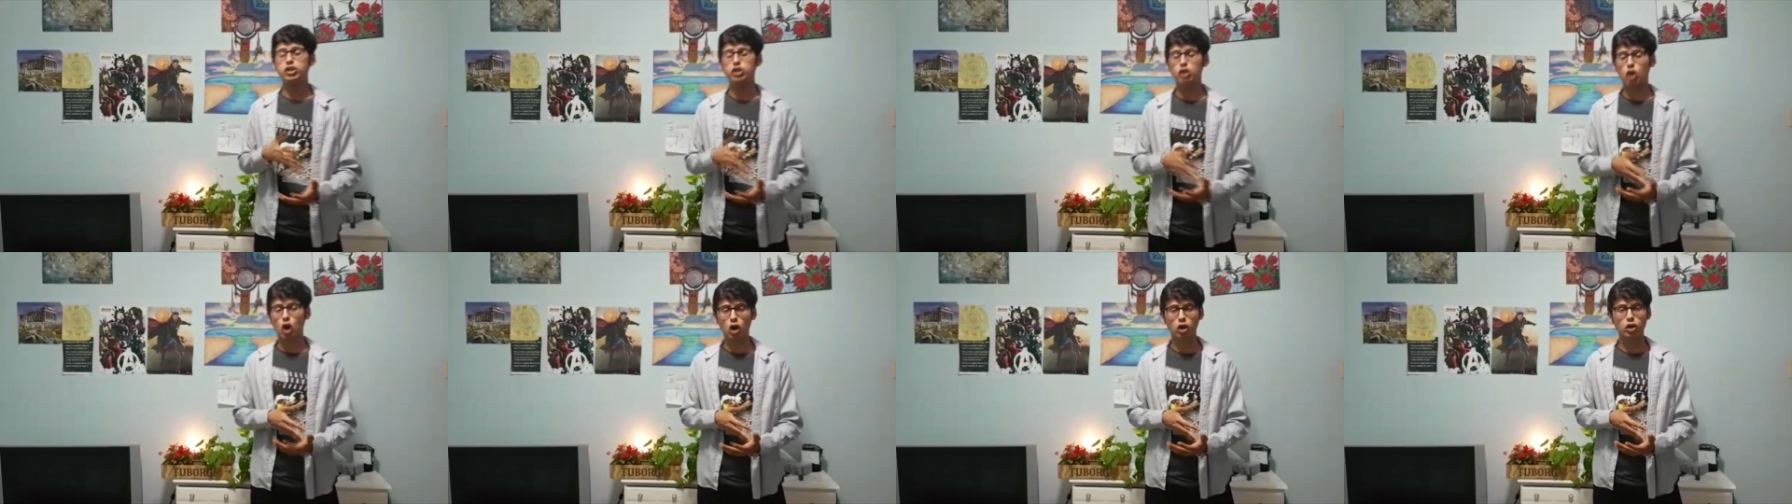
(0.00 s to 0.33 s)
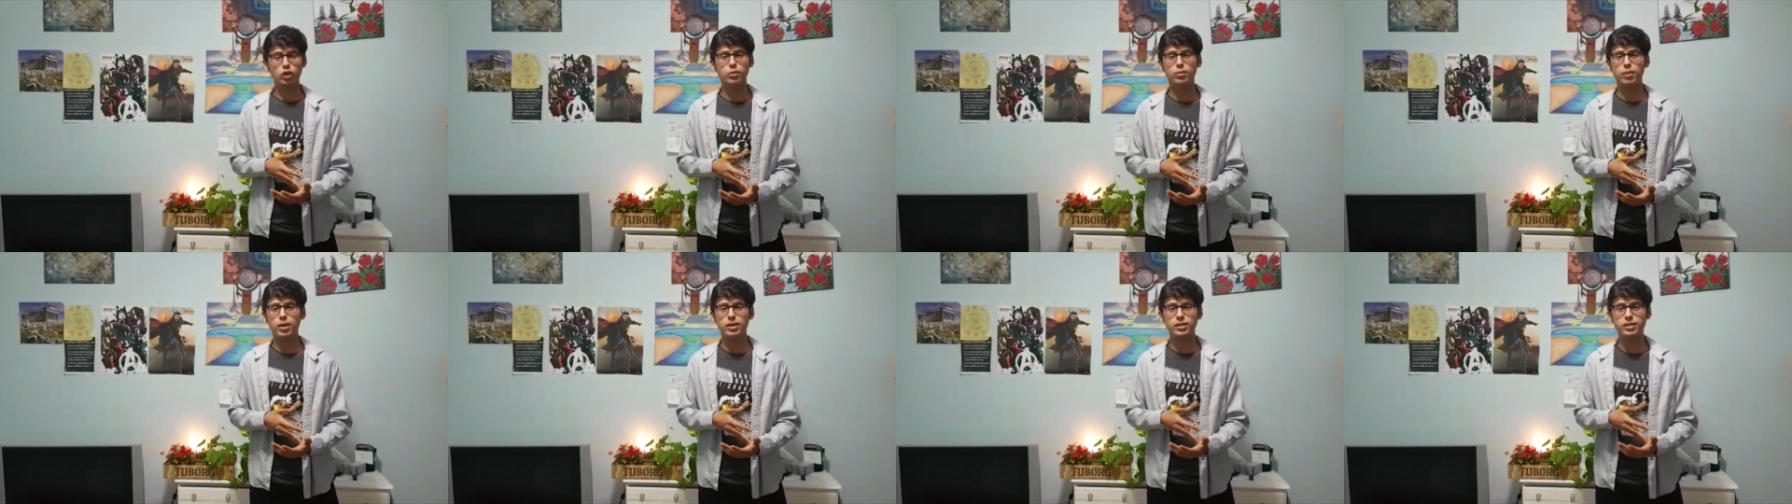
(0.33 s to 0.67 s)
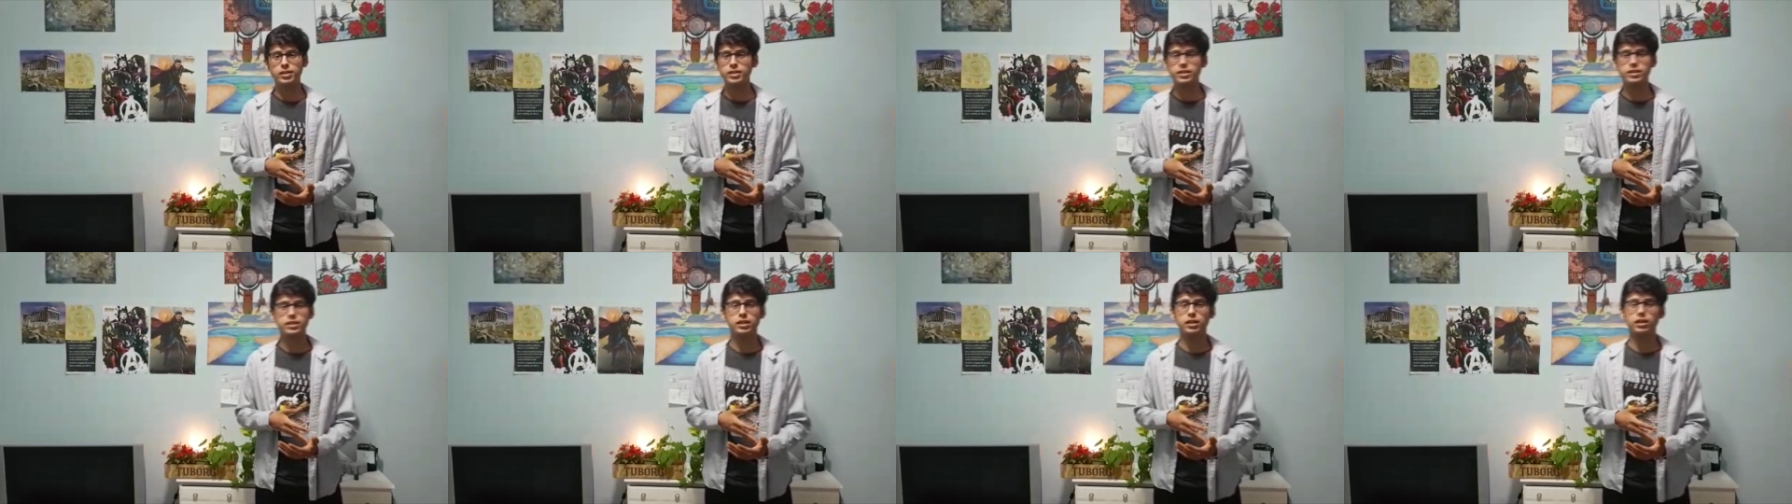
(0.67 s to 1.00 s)

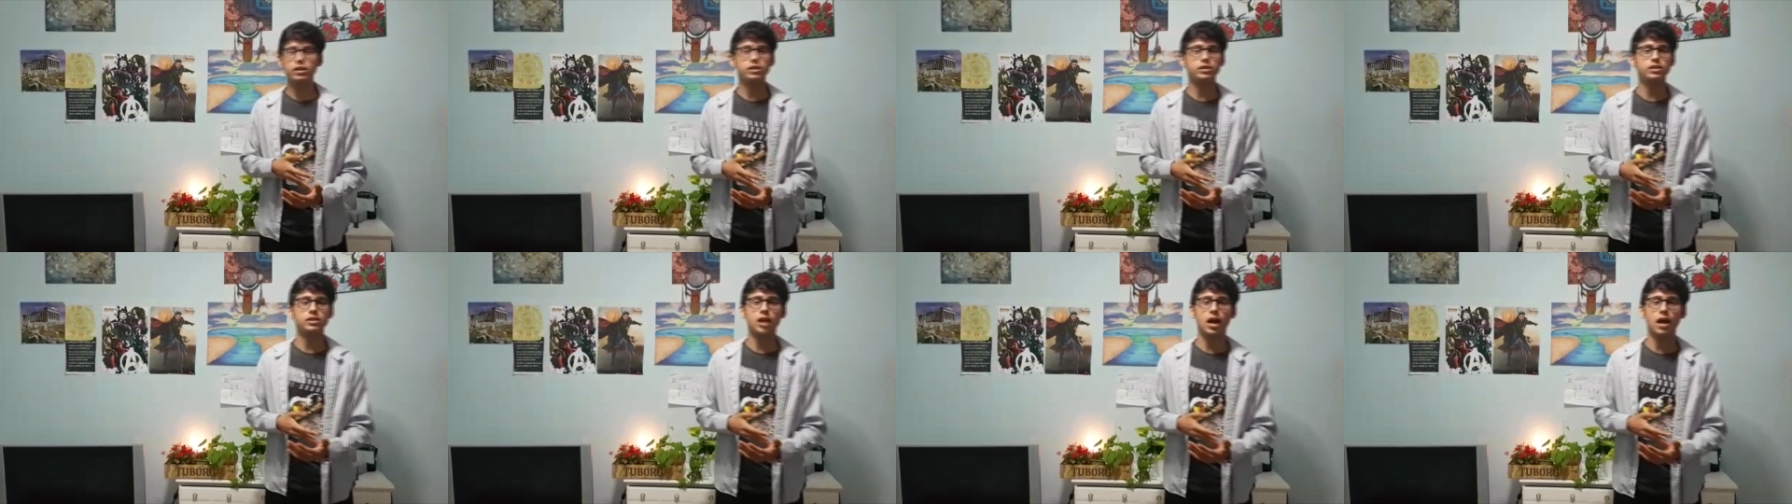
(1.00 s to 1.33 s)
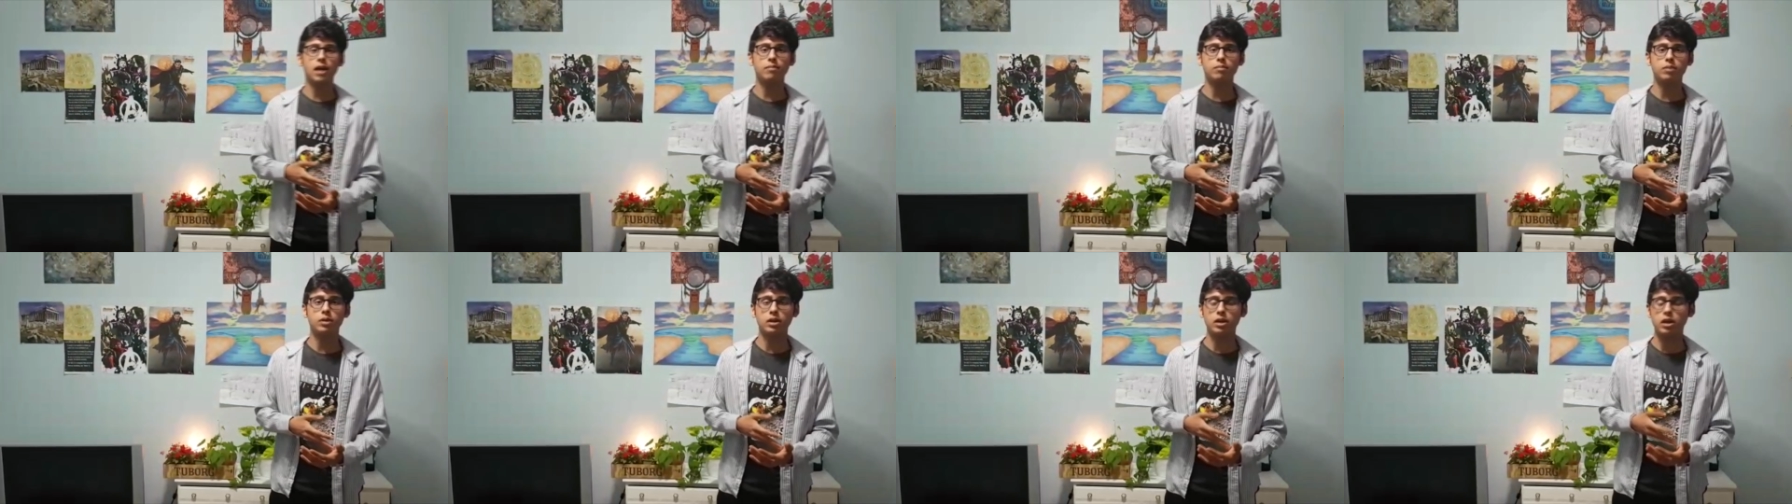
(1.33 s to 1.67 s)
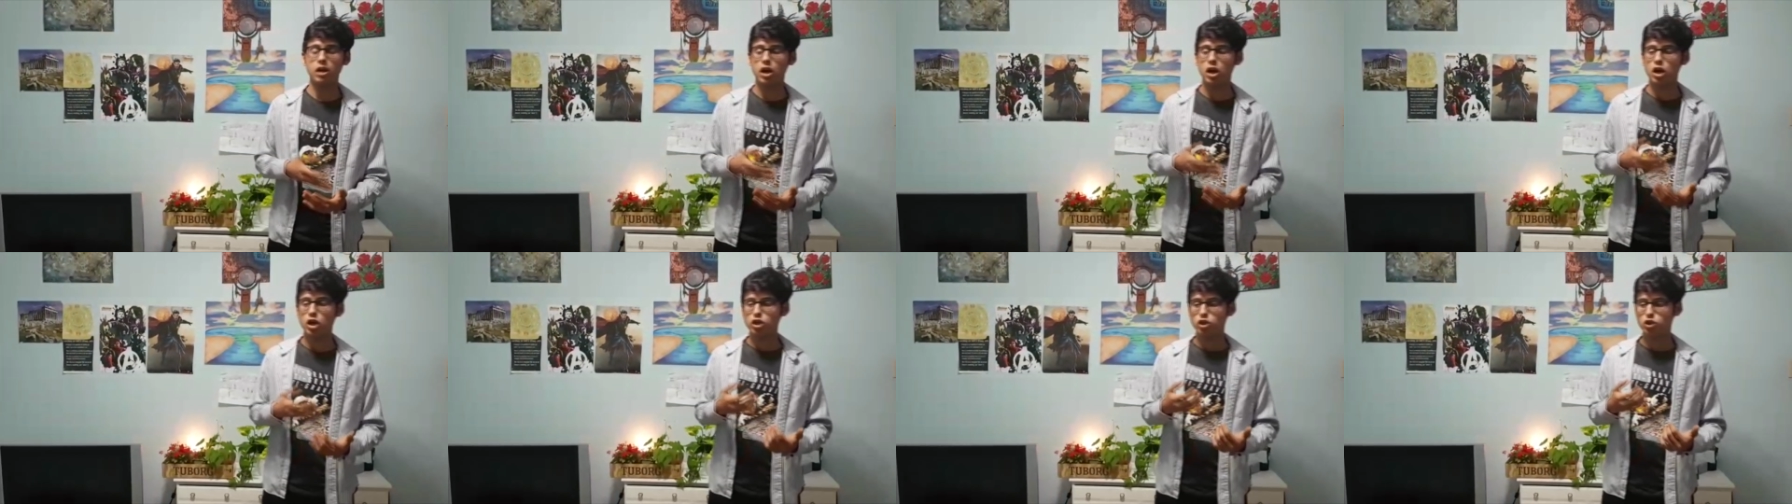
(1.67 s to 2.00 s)
documented psilocybin